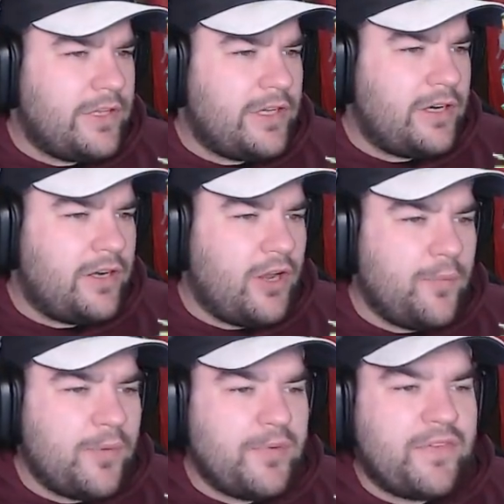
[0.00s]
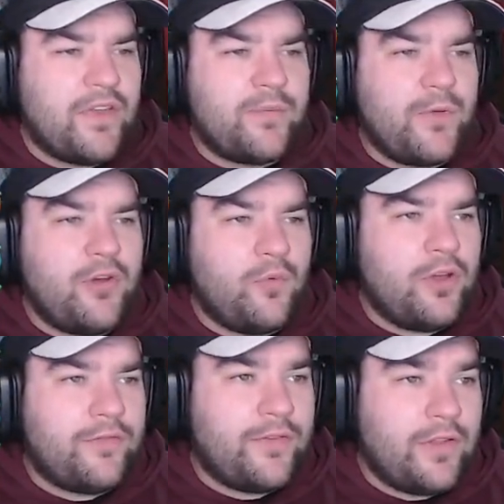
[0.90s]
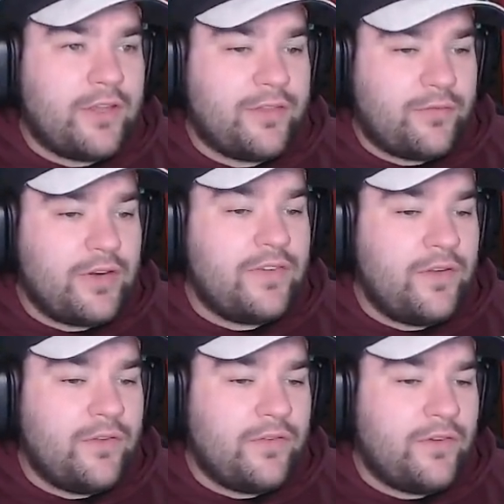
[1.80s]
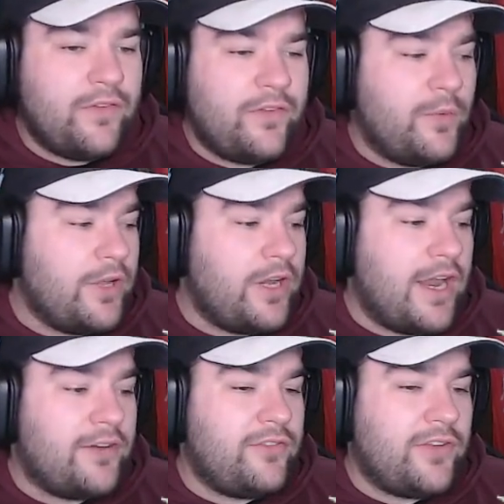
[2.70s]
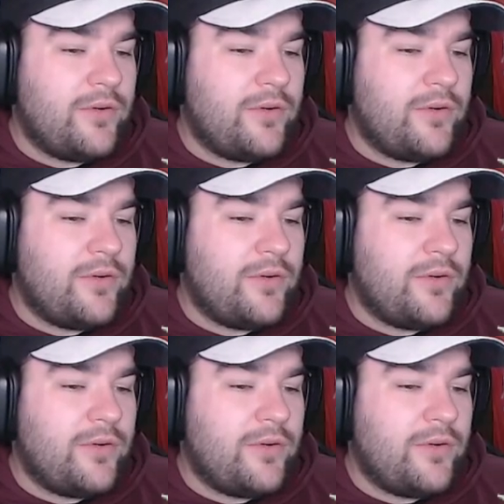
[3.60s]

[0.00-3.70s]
I don't know, but Berserk mode works for like 3 turns or so. So, we're going to actually go